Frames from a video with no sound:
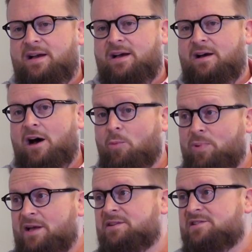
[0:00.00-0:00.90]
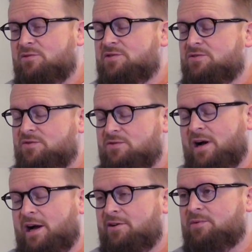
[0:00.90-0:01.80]
Our plan is also to
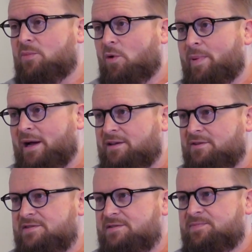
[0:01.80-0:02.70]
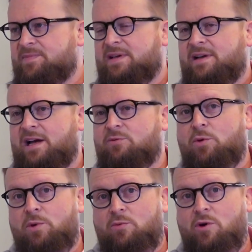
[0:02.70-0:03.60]
hire more partners, and
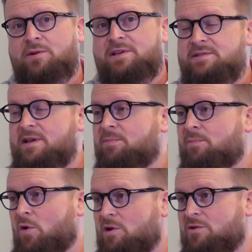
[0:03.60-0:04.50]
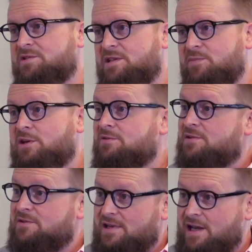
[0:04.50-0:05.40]
we will work with them more closely because
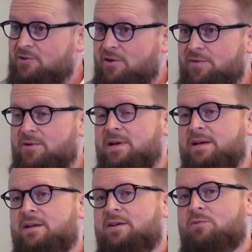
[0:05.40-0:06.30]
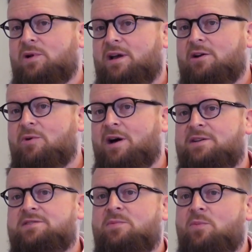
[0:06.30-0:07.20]
the cloud offer will
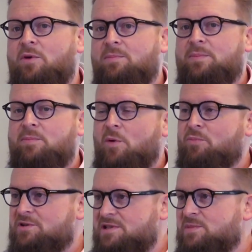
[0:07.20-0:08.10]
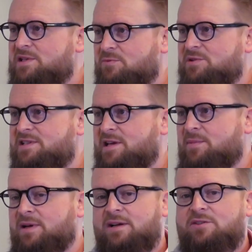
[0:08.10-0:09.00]
require a more proximity with
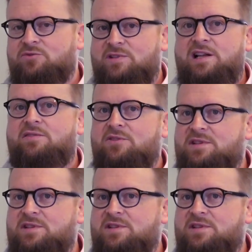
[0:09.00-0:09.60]
them to deliver